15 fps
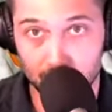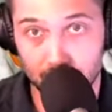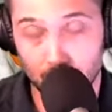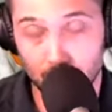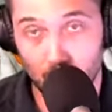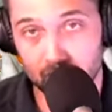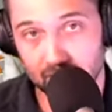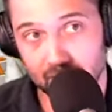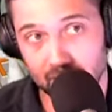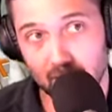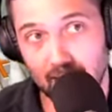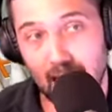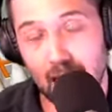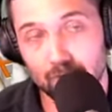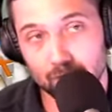on the Dolphins is
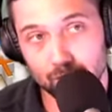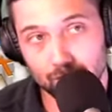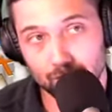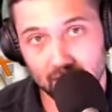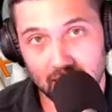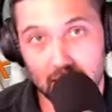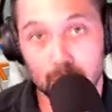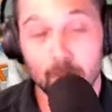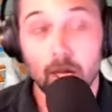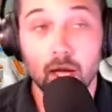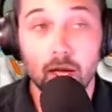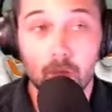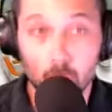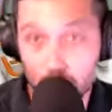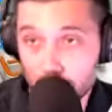going to have a good game
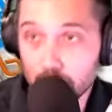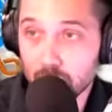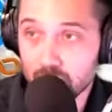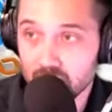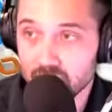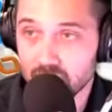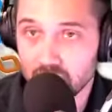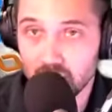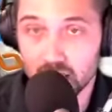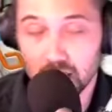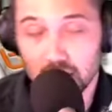would be Mike Gesicki.